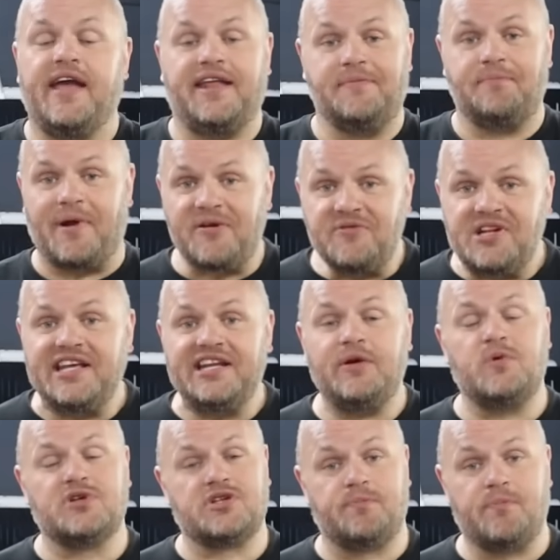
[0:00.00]
And apparently there
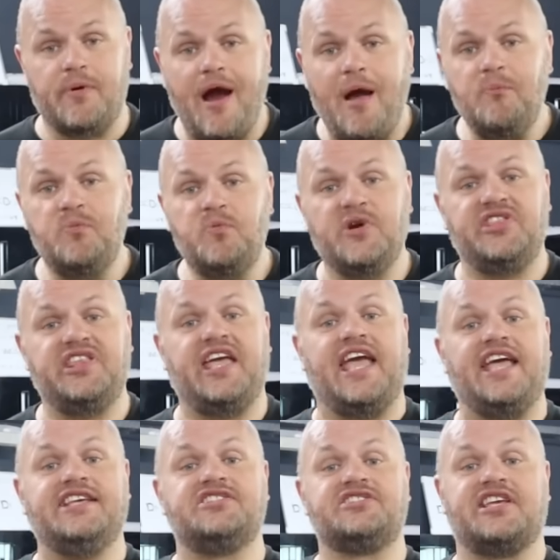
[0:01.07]
was a problem with the
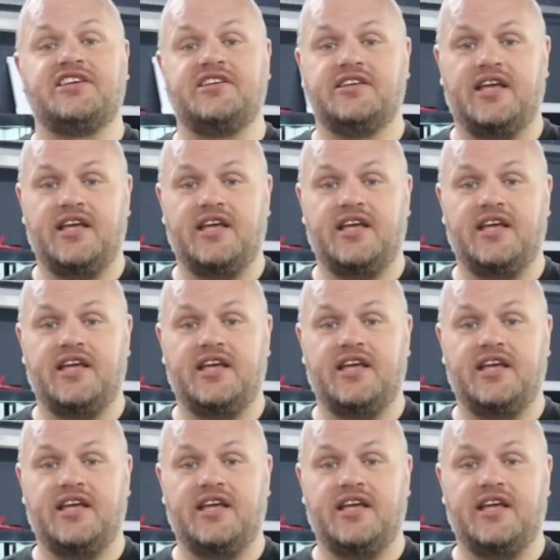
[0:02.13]
AC.